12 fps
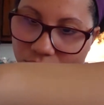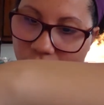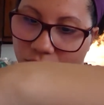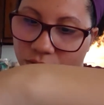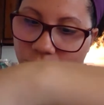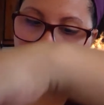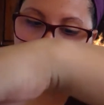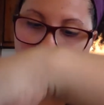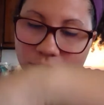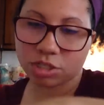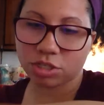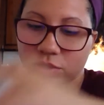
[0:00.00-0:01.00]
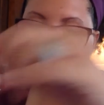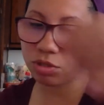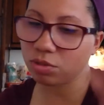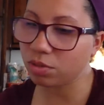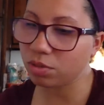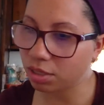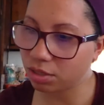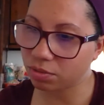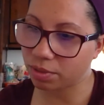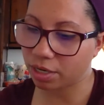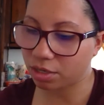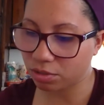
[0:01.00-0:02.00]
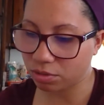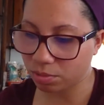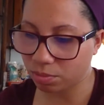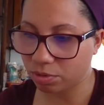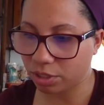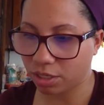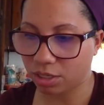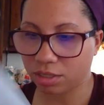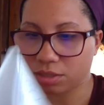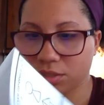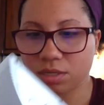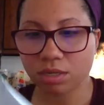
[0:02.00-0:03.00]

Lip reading: Because we can't just do 2Ds, we gotta do some 3Ds.